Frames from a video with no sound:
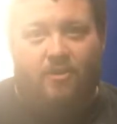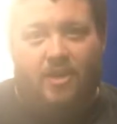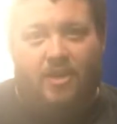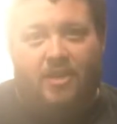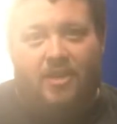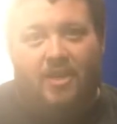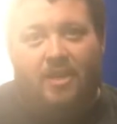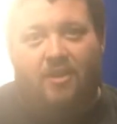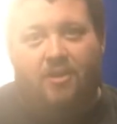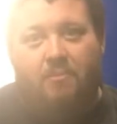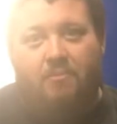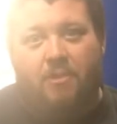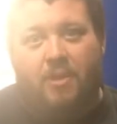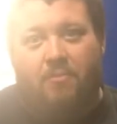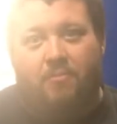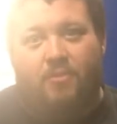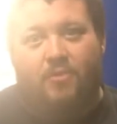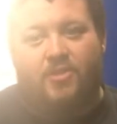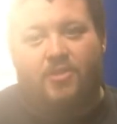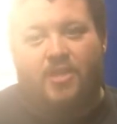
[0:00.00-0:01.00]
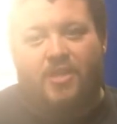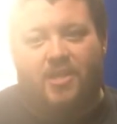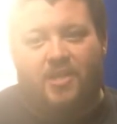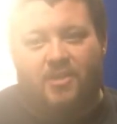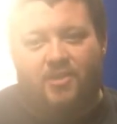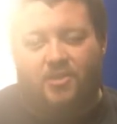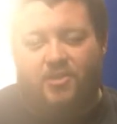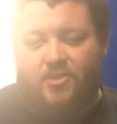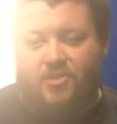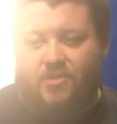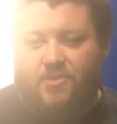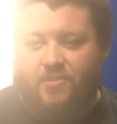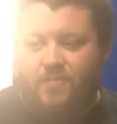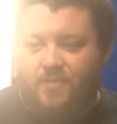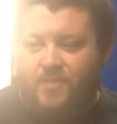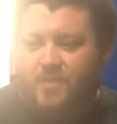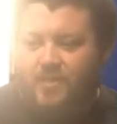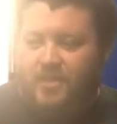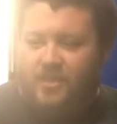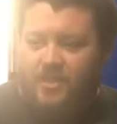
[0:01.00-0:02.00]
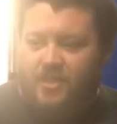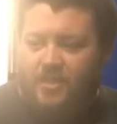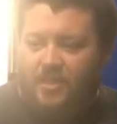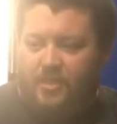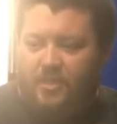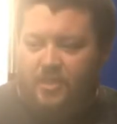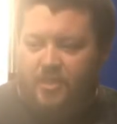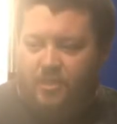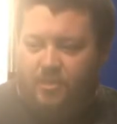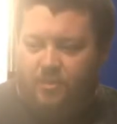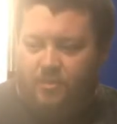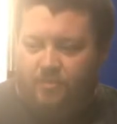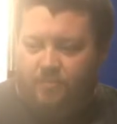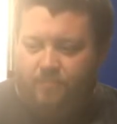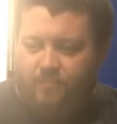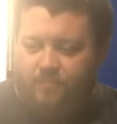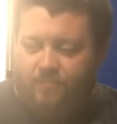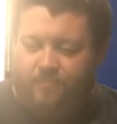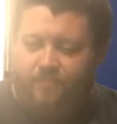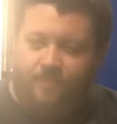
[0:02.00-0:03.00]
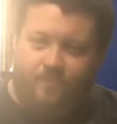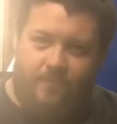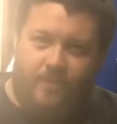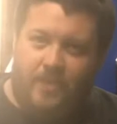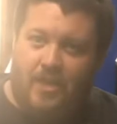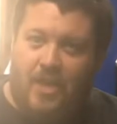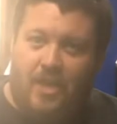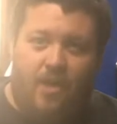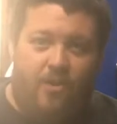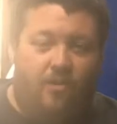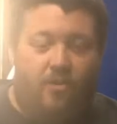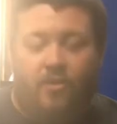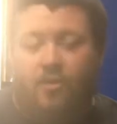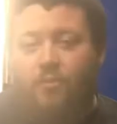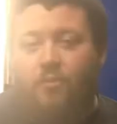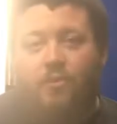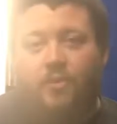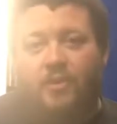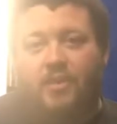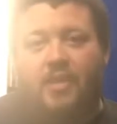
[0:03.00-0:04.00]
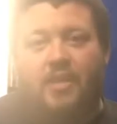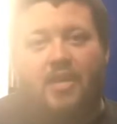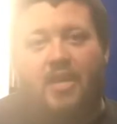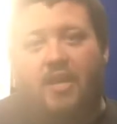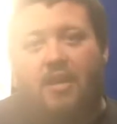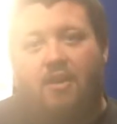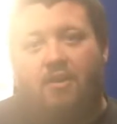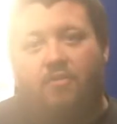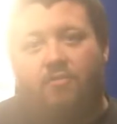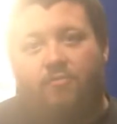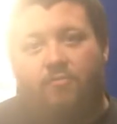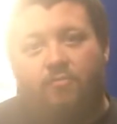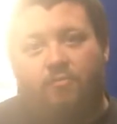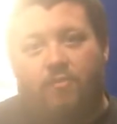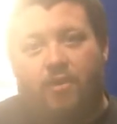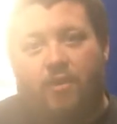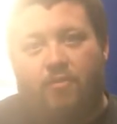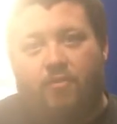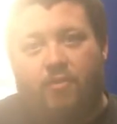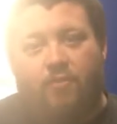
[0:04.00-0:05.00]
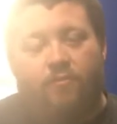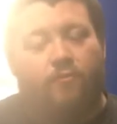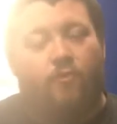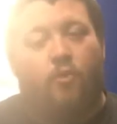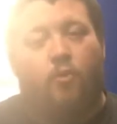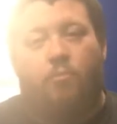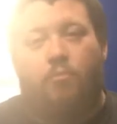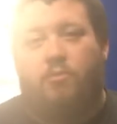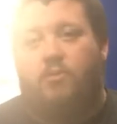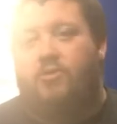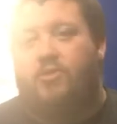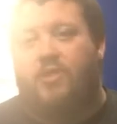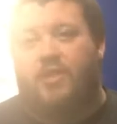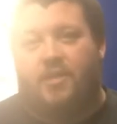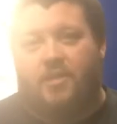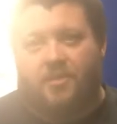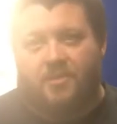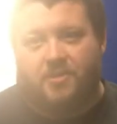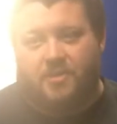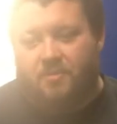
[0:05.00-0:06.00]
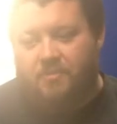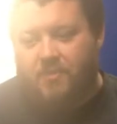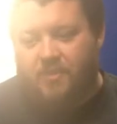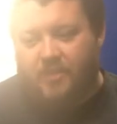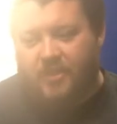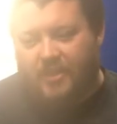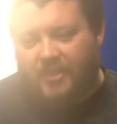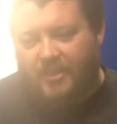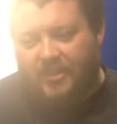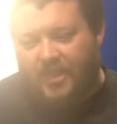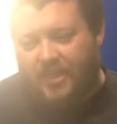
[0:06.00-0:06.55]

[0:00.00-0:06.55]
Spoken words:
right now my percentage is I don't know what they have, every 4% or something like